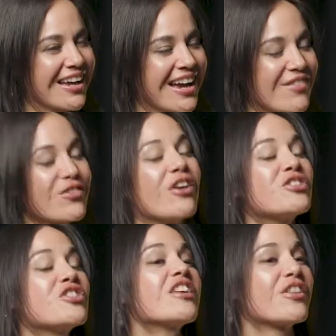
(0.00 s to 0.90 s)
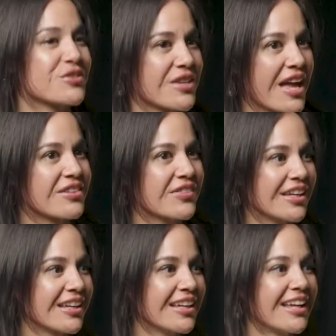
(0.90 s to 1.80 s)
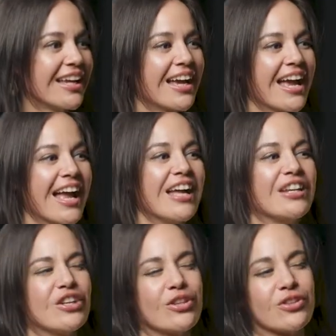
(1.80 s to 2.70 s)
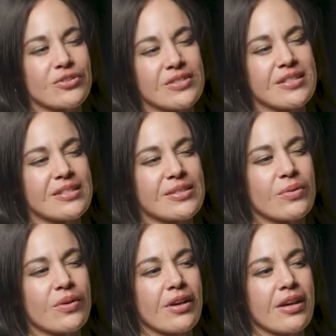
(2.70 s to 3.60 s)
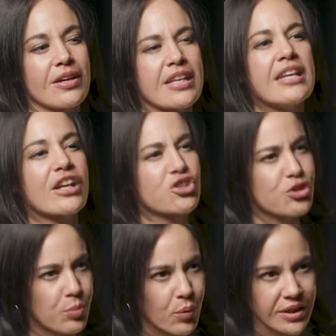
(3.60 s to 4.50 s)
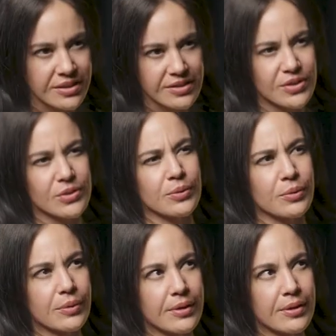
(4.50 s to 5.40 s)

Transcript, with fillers: I've gotten to the other side of it. And there's this connection point to